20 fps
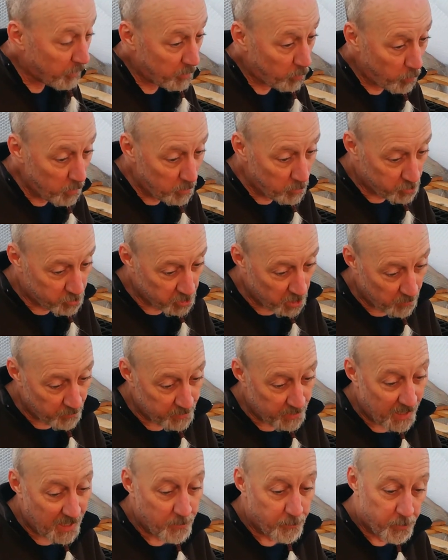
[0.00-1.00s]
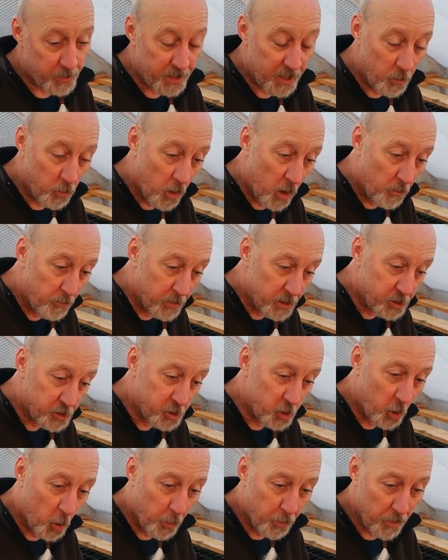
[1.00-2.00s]
it will germinate, but it won't
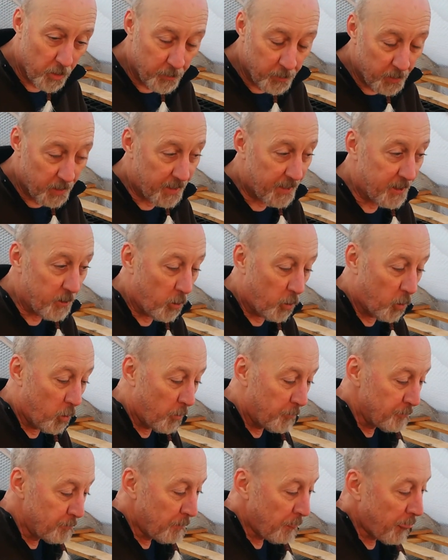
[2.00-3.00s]
mature properly, or